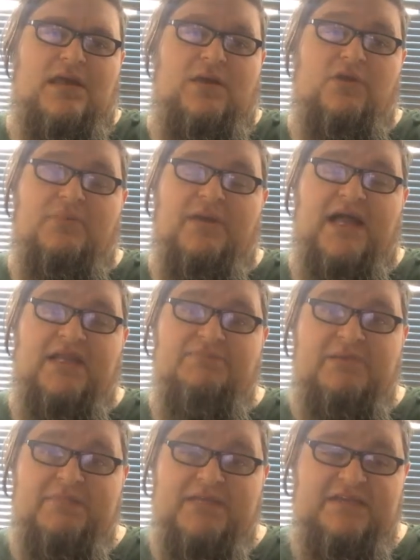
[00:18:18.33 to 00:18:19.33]
I would
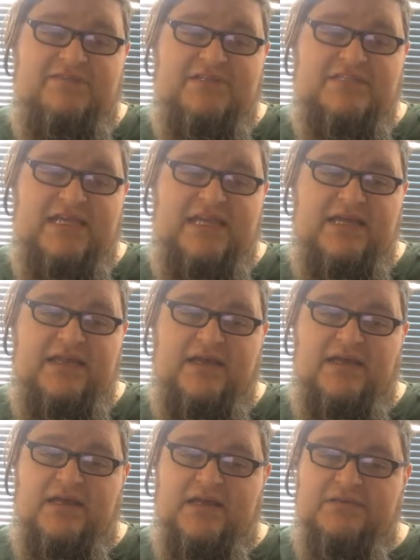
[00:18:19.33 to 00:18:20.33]
mind maybe even seeing
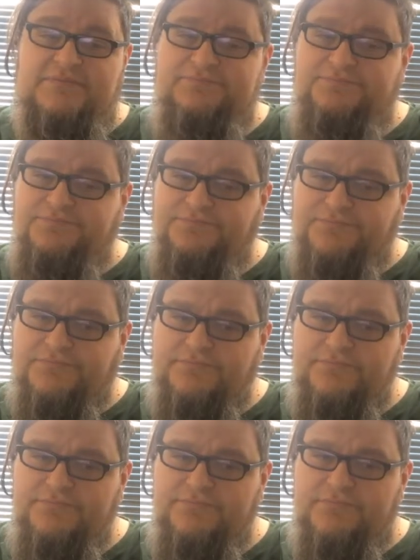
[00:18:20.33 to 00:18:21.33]
uh
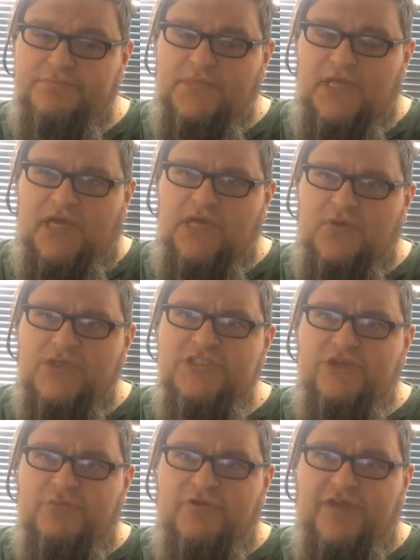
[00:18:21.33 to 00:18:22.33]
an
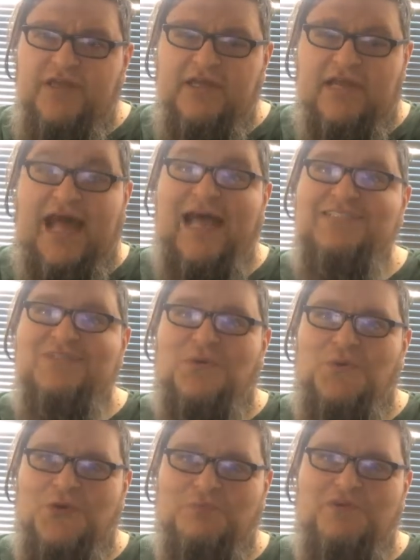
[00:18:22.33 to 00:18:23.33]
Inquisitor movie, an
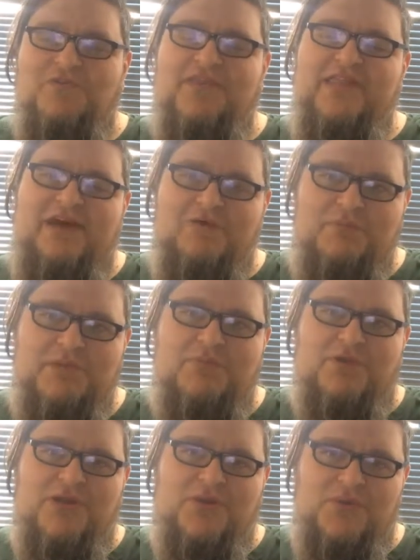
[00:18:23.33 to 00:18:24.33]
Eisenhorn movie. That would be
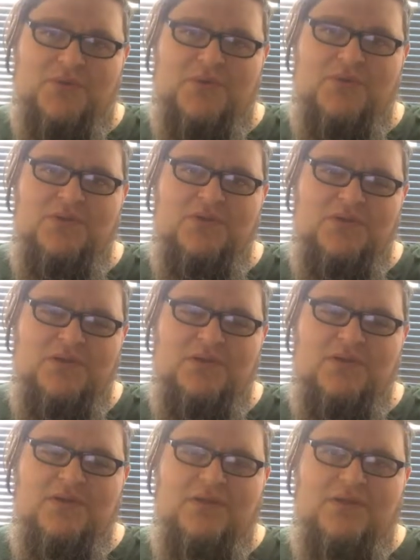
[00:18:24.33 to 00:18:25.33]
pretty cool.
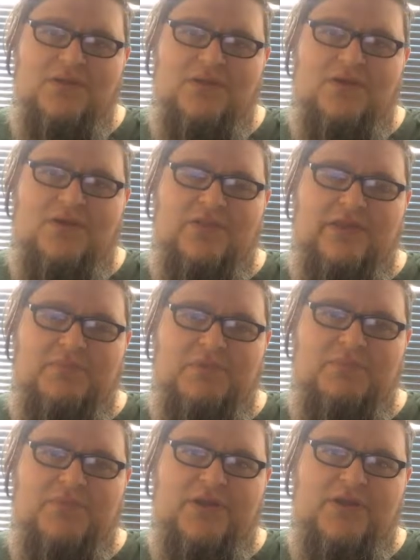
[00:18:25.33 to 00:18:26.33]
Oh, that would
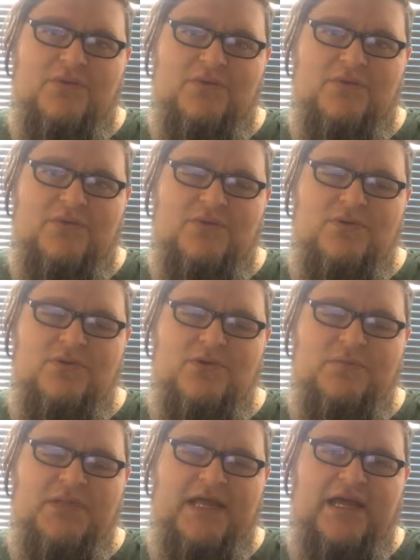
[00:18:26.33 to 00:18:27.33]
be pretty cool. Who
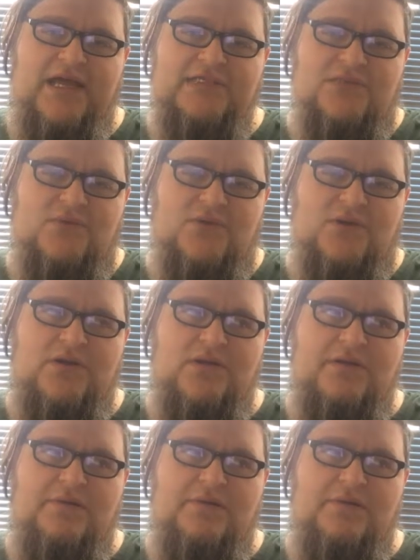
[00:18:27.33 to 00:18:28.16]
could play Eisenhorn?